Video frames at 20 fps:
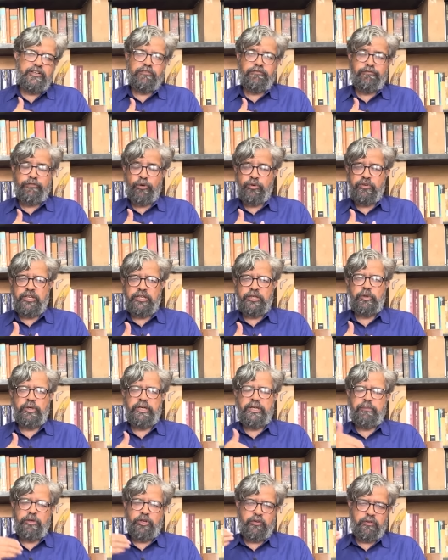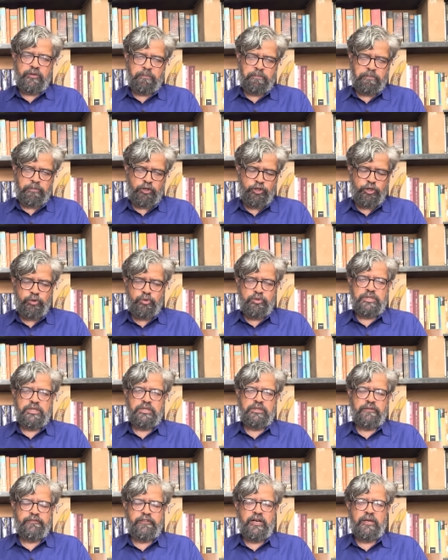food security because the produce
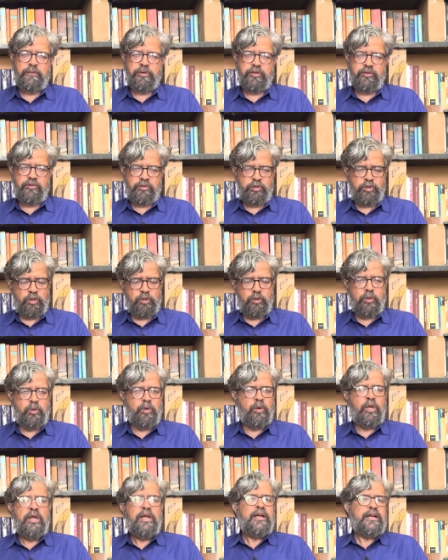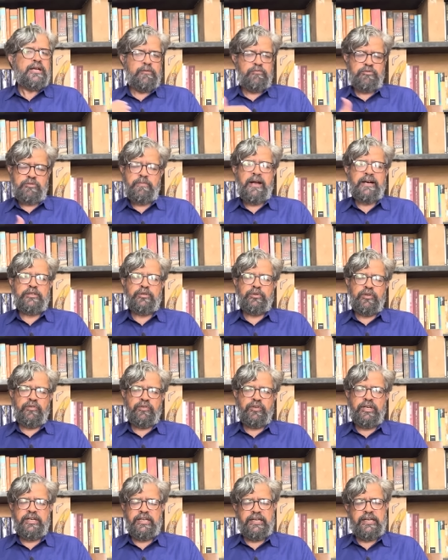that the farmers grow comes back to the
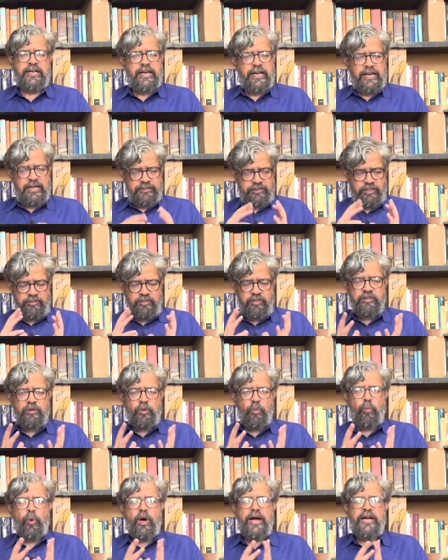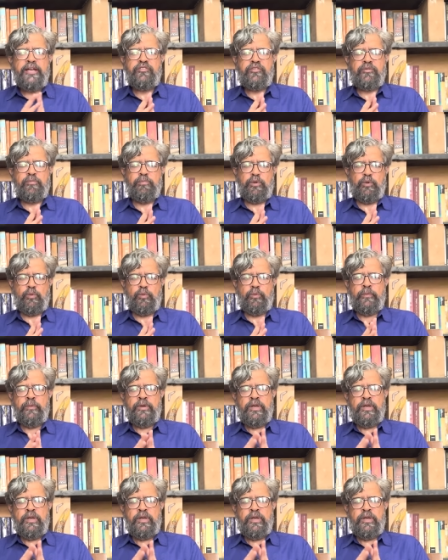city. This is a wise move.